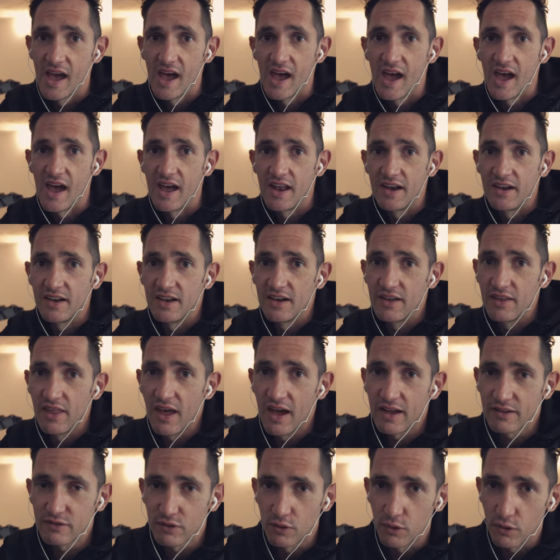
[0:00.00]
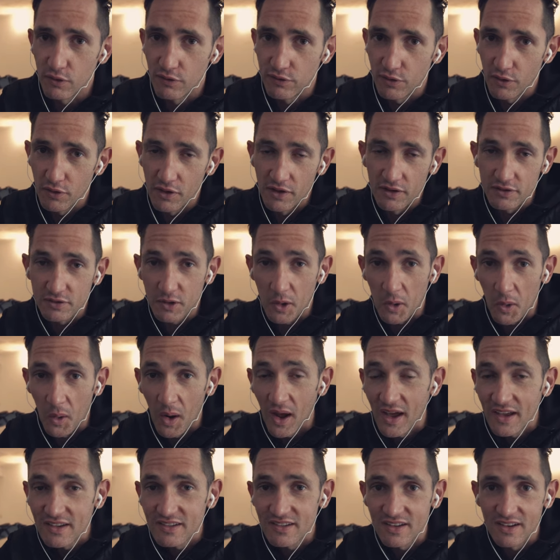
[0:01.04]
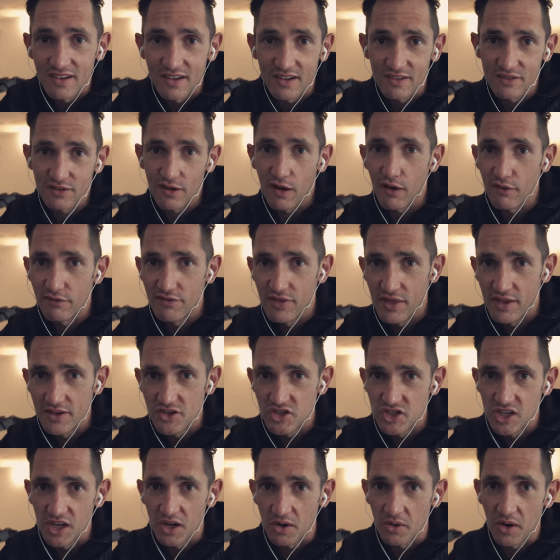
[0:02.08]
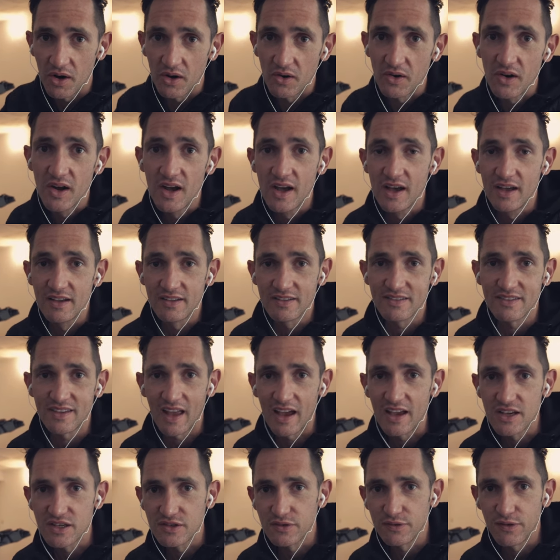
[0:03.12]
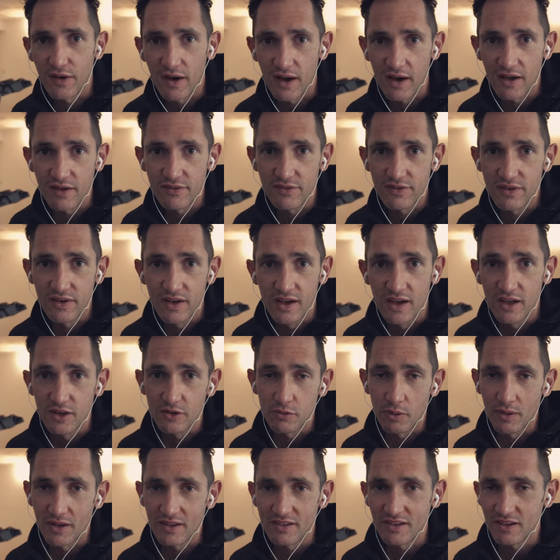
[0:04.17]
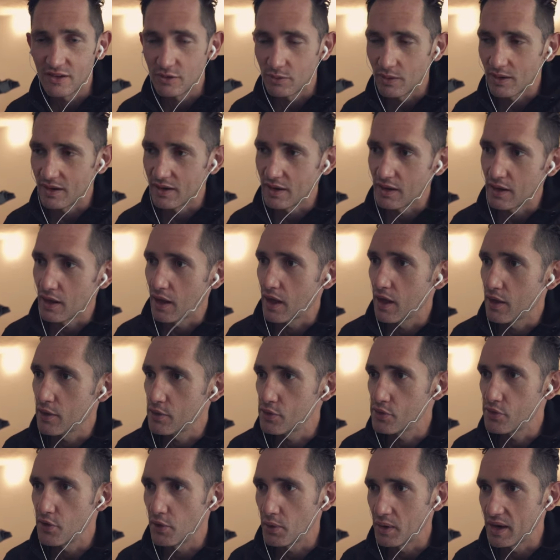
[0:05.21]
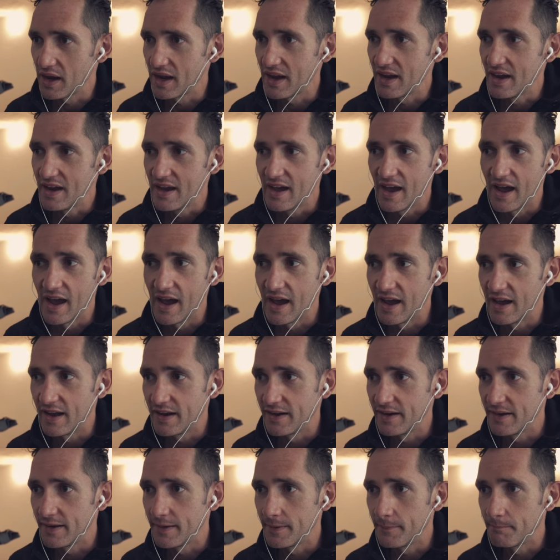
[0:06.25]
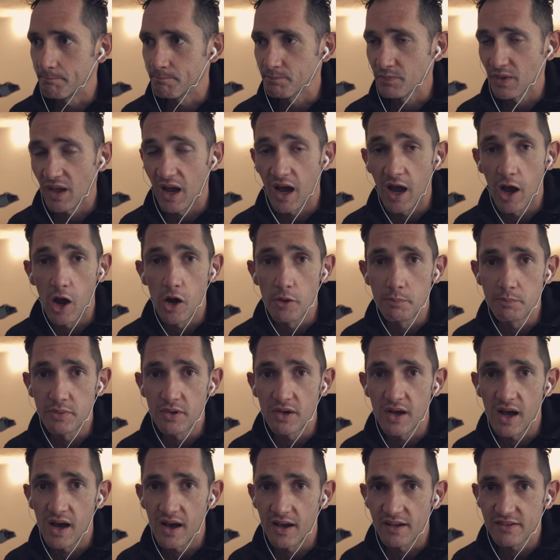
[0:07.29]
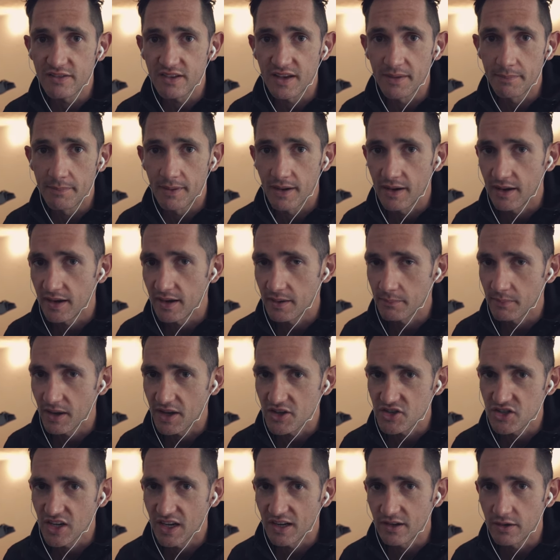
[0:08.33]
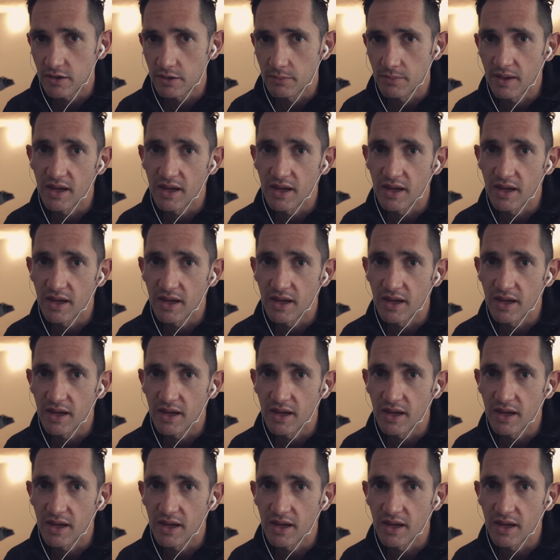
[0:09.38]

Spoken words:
And that's all for this craziness of the Giro Stage 5 2023. And I hope you guys keep an eye on my channel. I'll